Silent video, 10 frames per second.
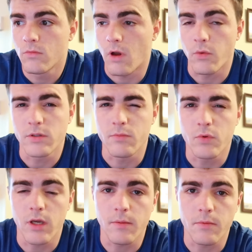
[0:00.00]
I went to
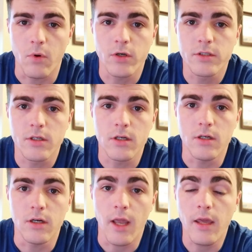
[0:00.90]
boot camp in March
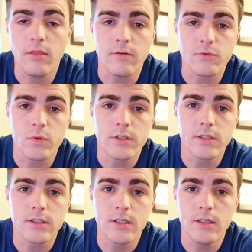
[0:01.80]
8th of
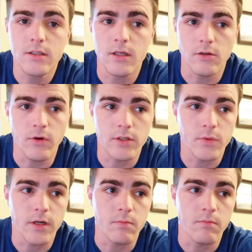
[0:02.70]
2016 and
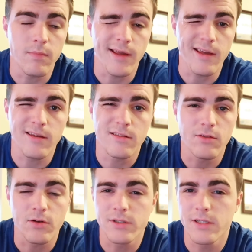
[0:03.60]
graduated May
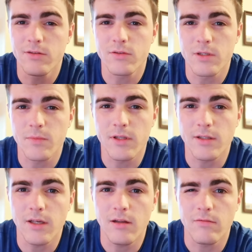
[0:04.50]
13th or something
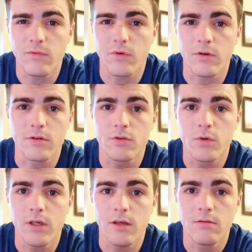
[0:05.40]
like that for
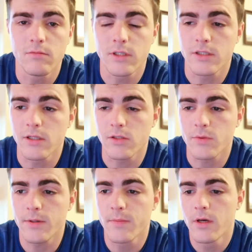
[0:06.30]
2016 as
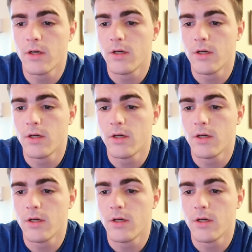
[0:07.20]
well.